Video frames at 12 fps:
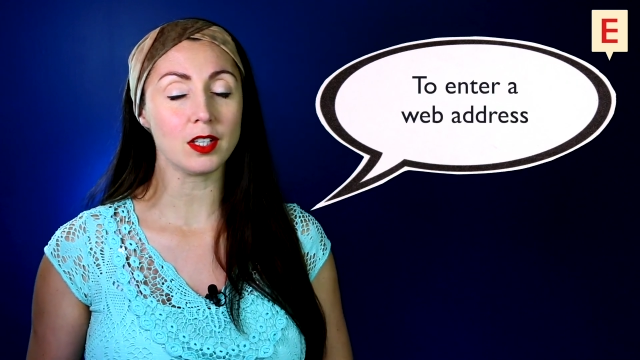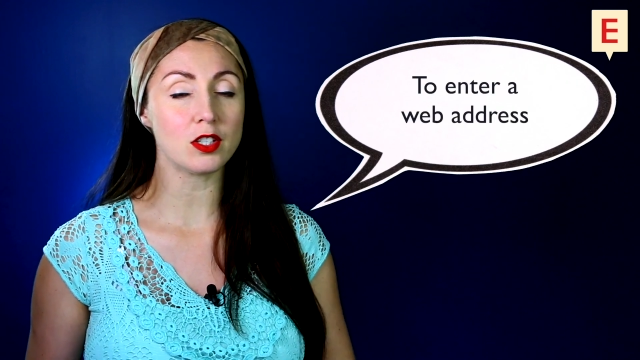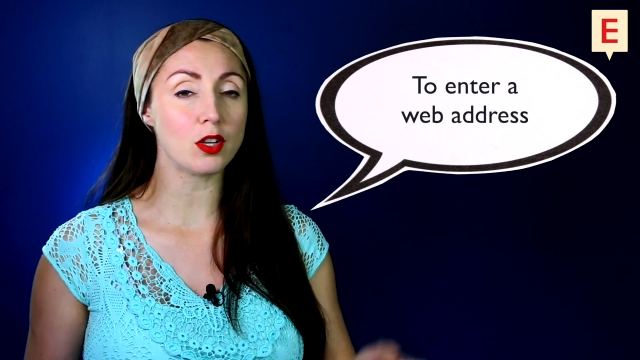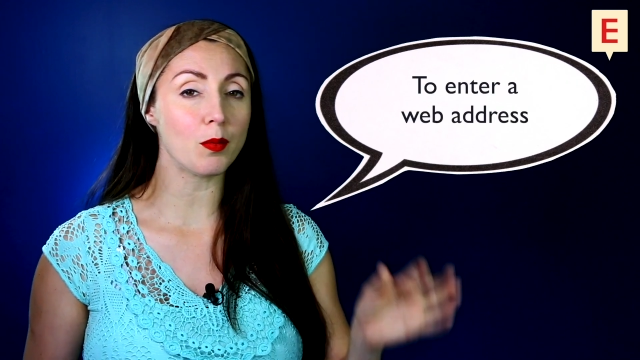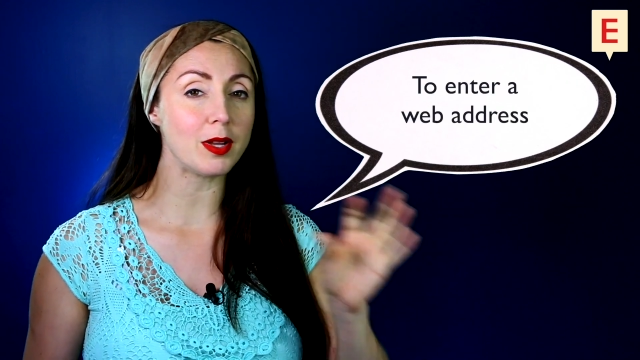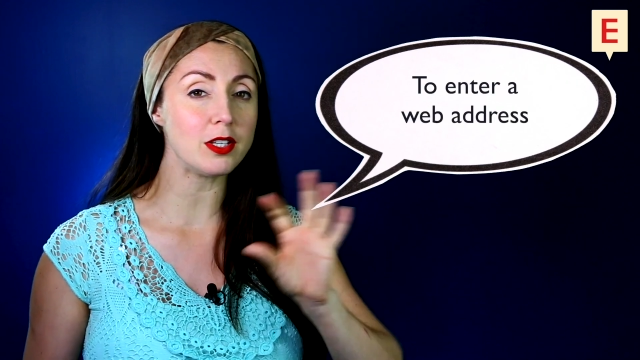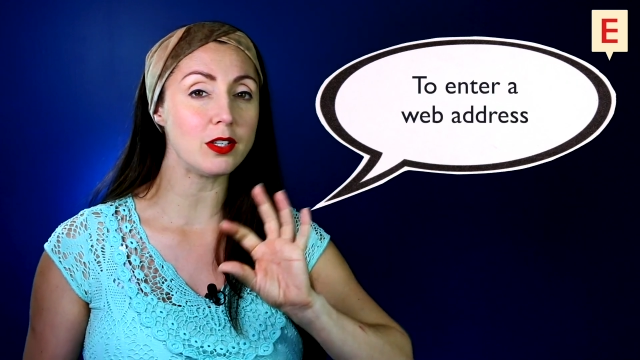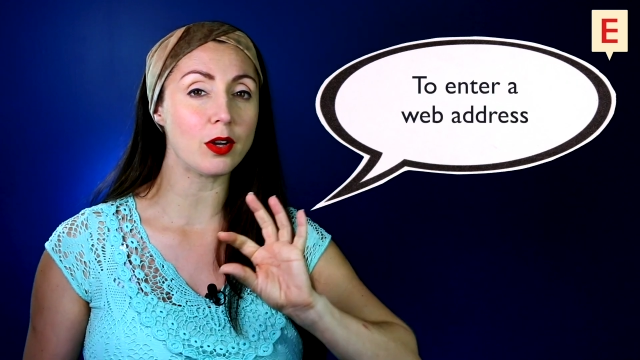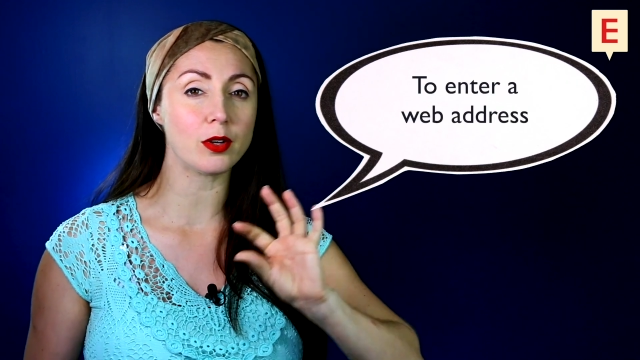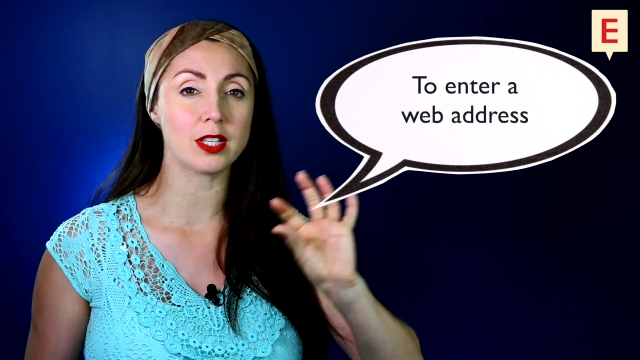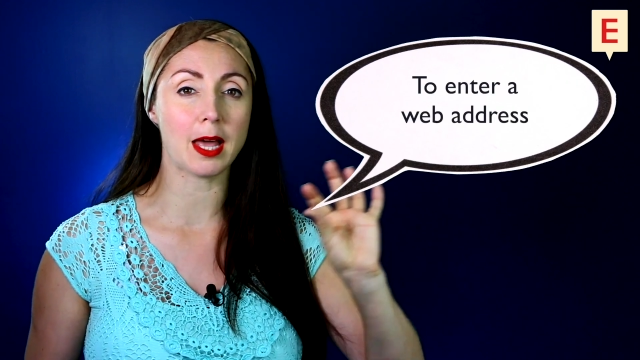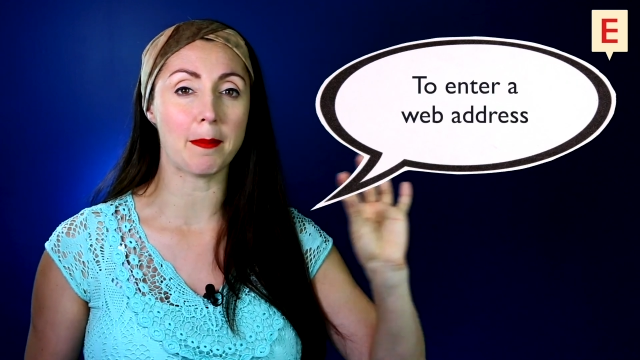So when you
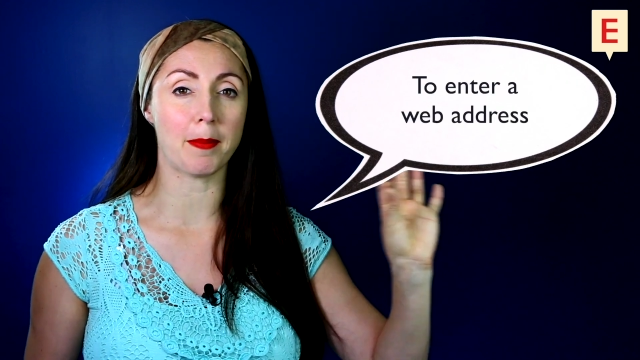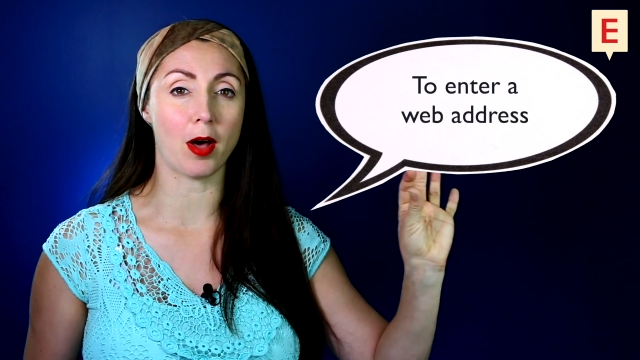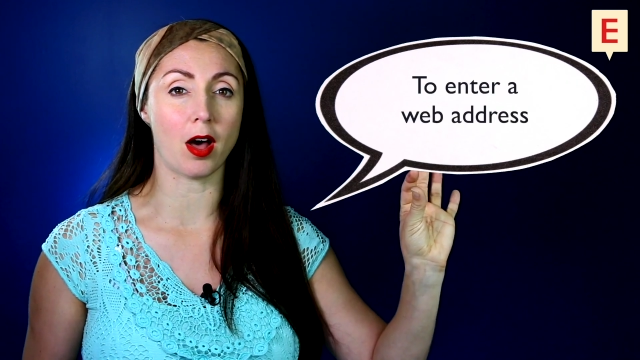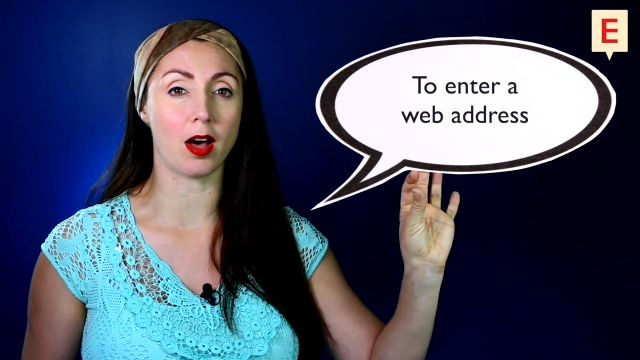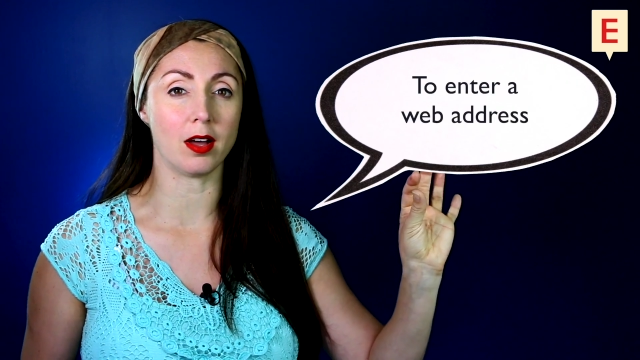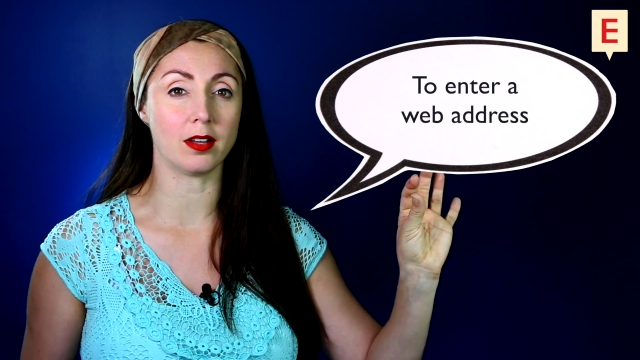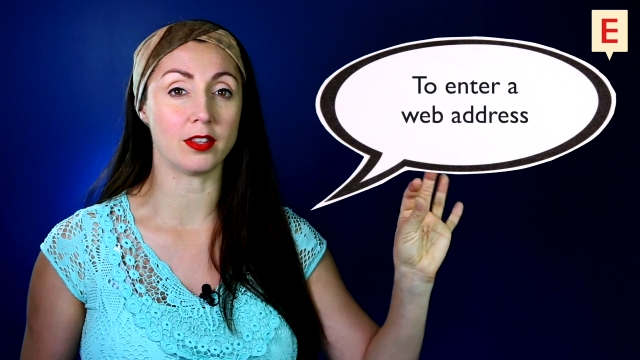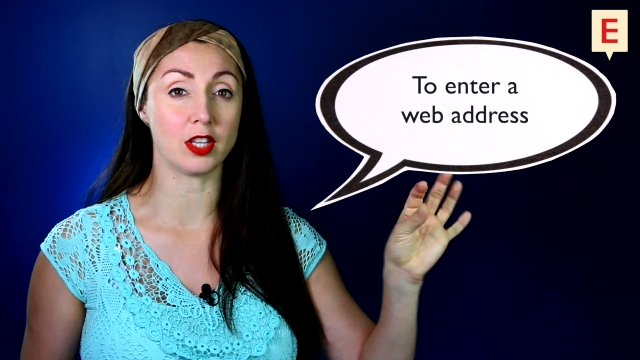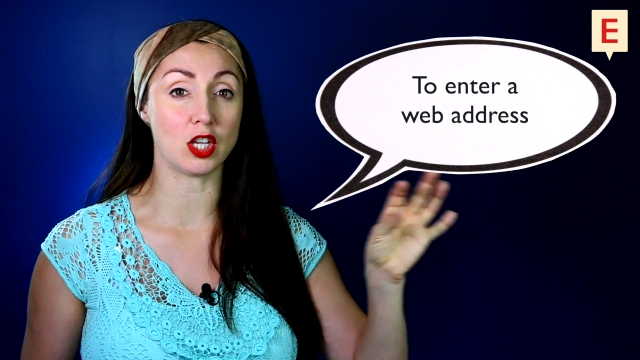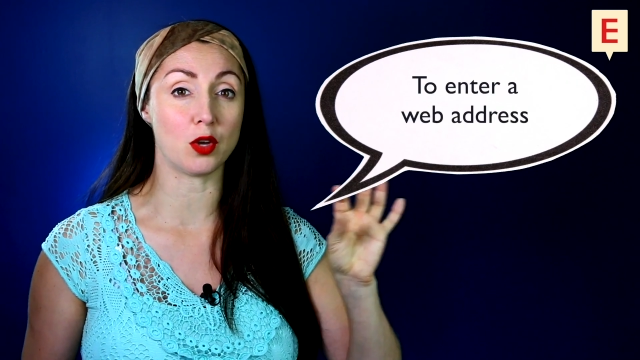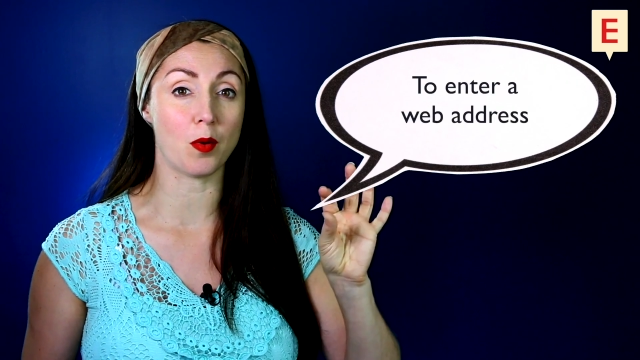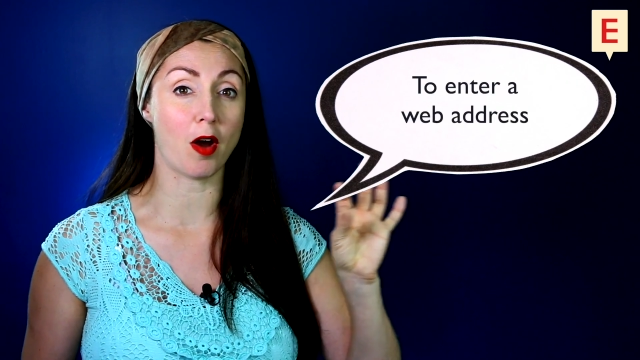go to that bar,
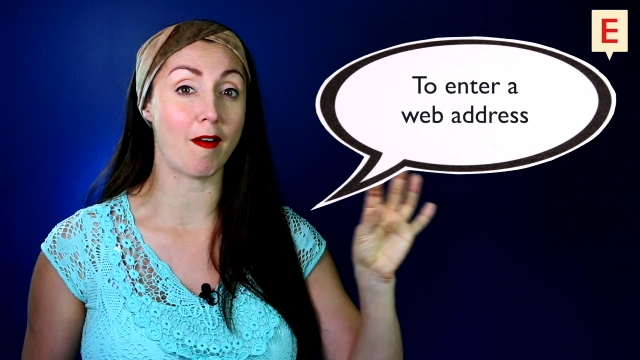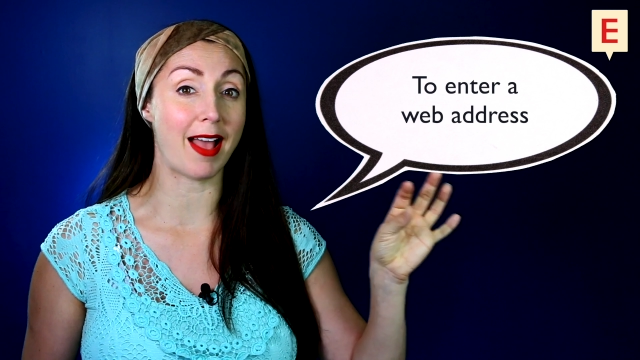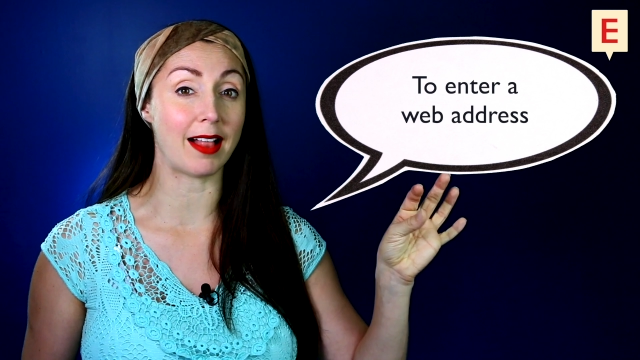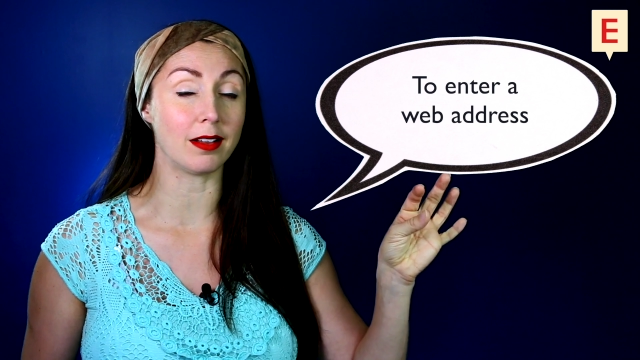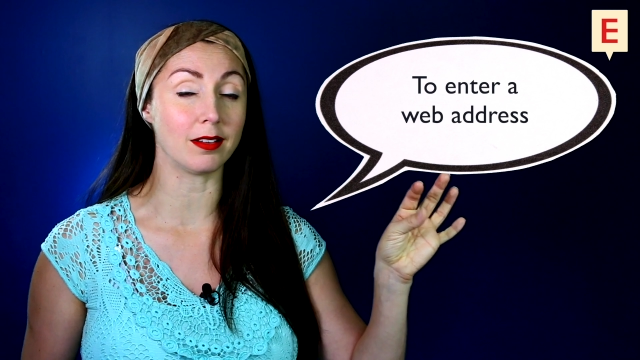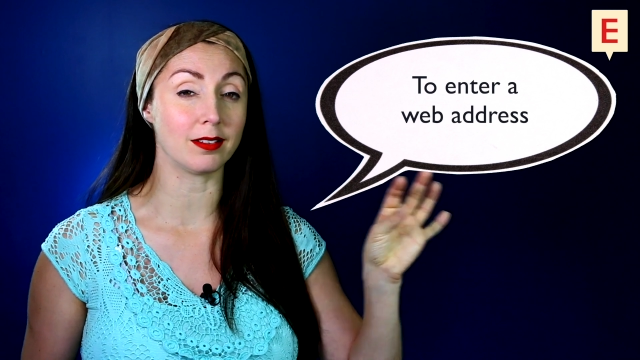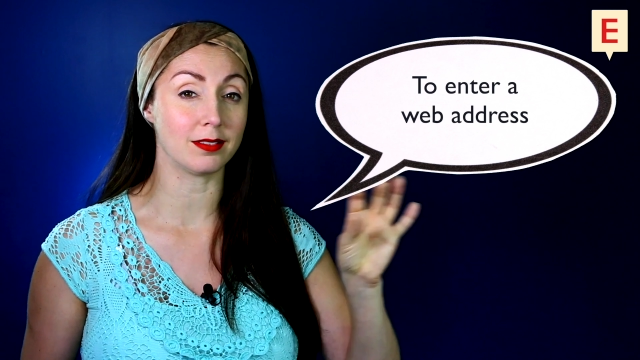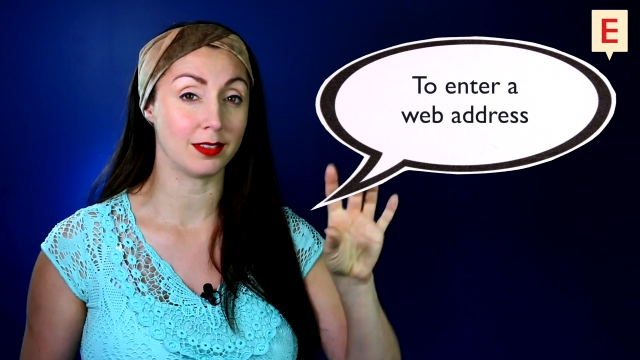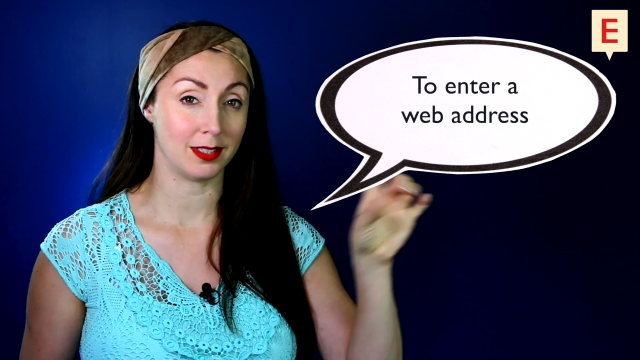the URL